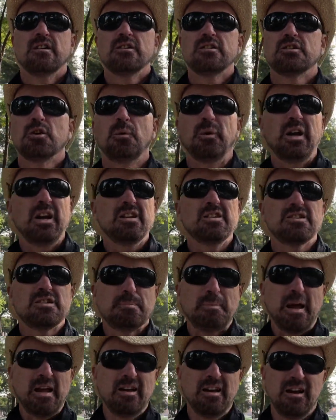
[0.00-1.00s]
So we didn't
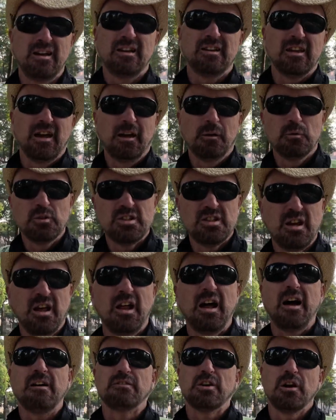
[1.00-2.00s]
spend anything. We still
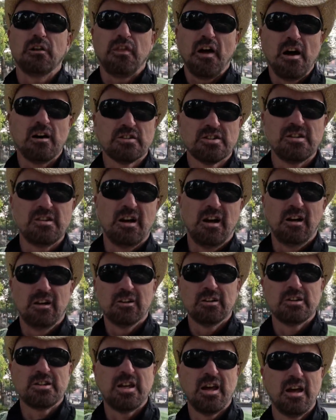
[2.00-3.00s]
have our
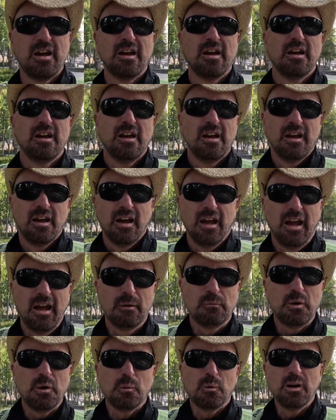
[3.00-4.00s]
$1,000
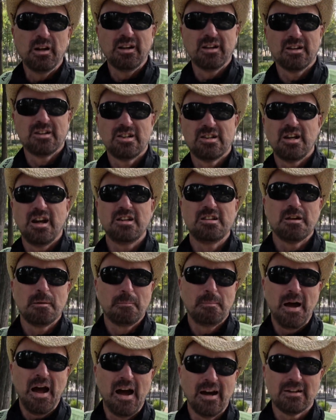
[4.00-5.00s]
and we want to exchange it
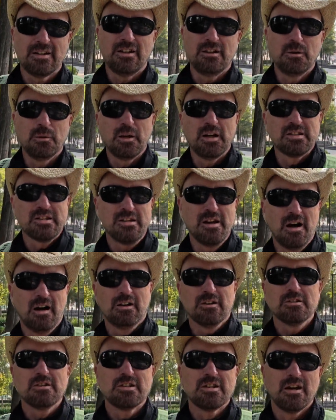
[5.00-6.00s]
back to US
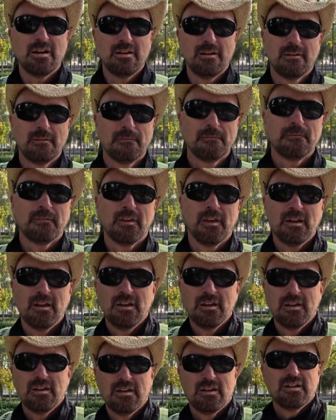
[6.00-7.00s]
dollars.
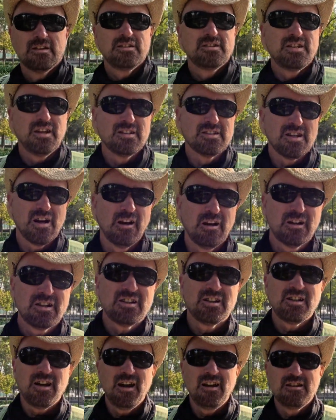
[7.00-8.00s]
Since our
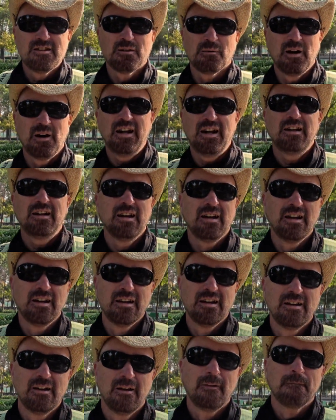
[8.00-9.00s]
exchange rate
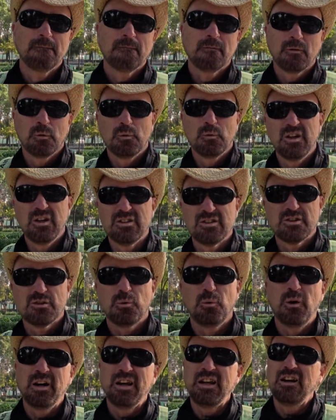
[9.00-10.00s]
was
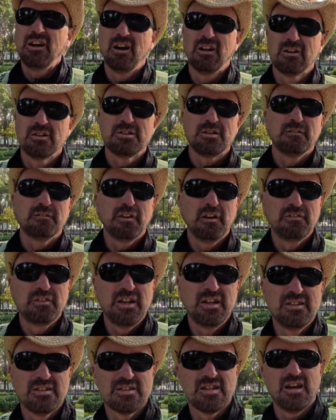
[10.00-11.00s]

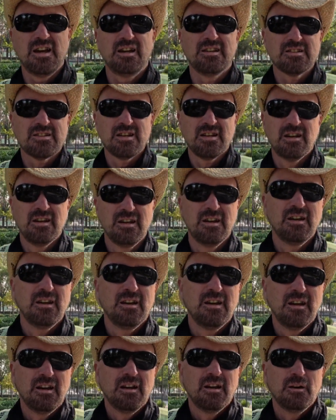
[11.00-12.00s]
$20.15,
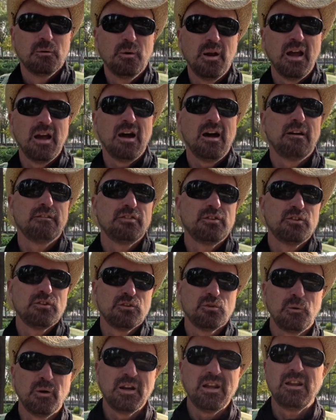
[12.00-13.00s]
we have
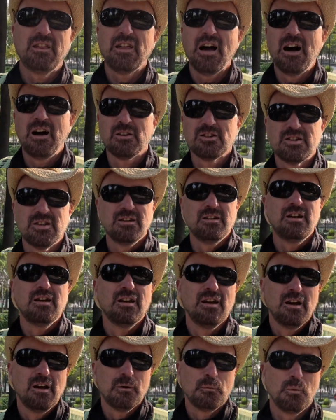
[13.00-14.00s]

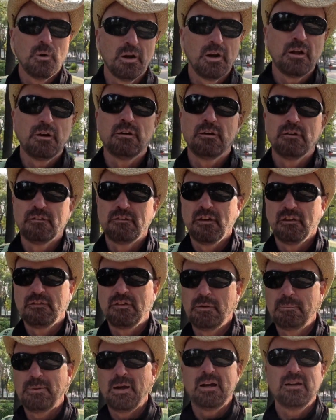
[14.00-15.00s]

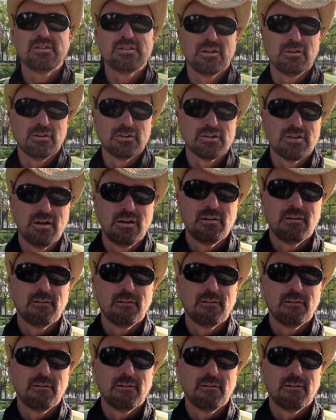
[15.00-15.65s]
20,150 pesos.